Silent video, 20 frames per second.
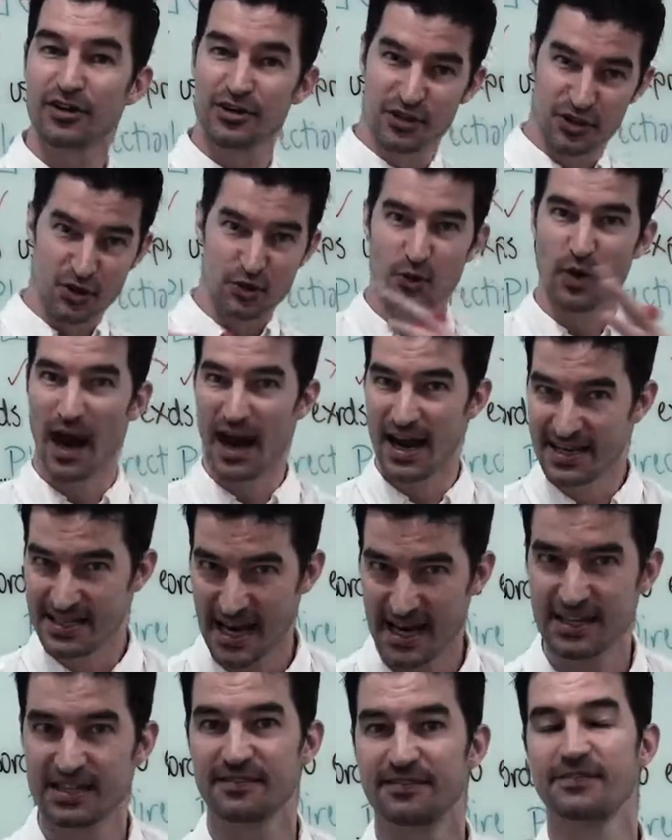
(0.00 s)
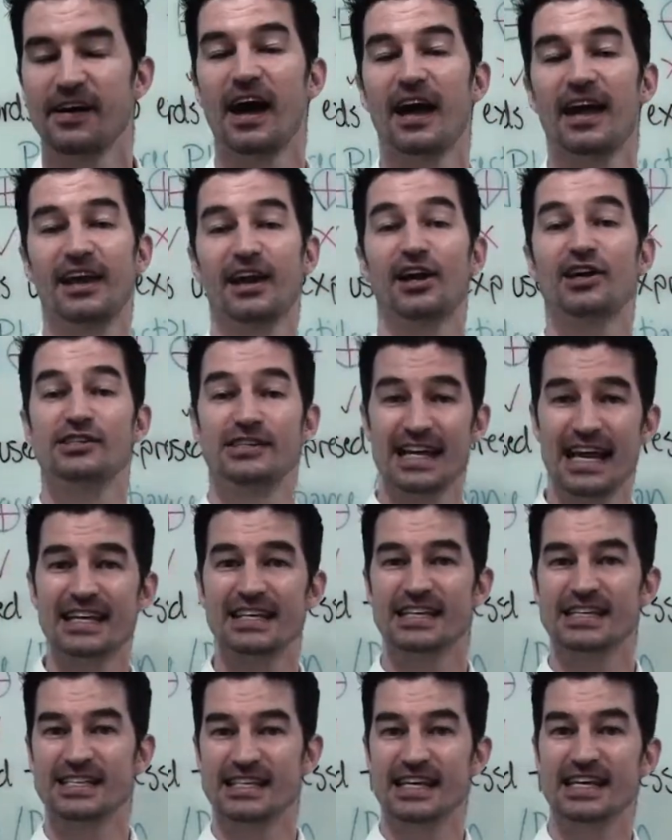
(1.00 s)
to identify in our
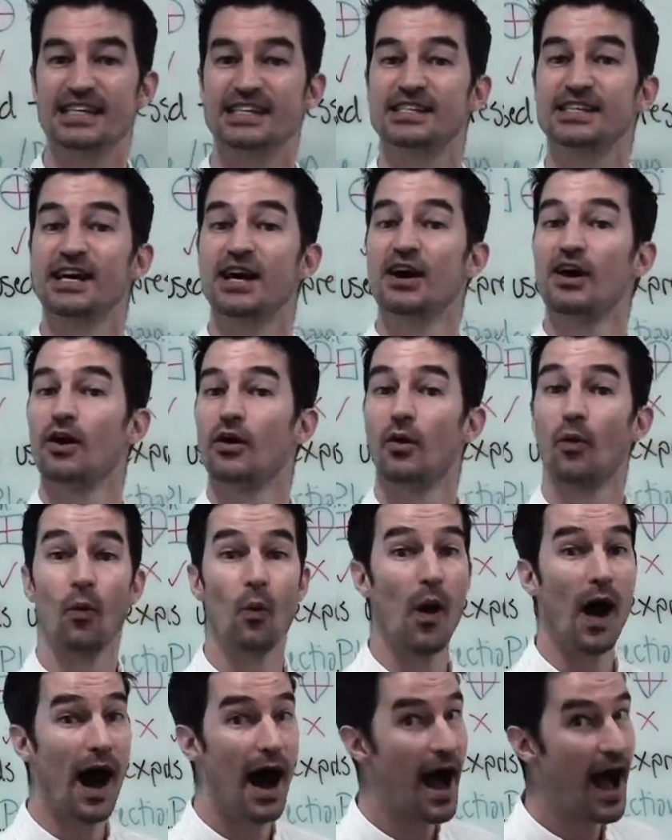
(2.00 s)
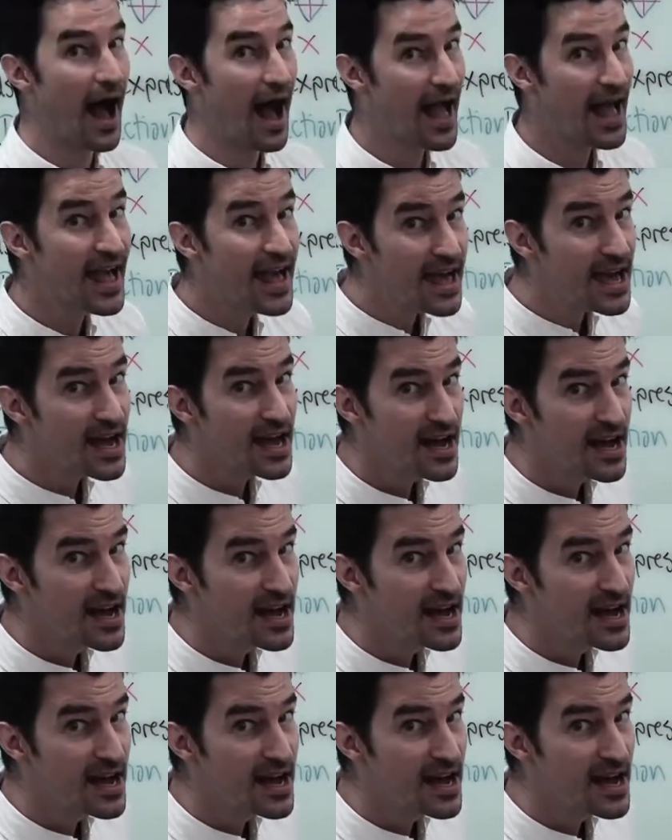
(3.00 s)
sentences. Why?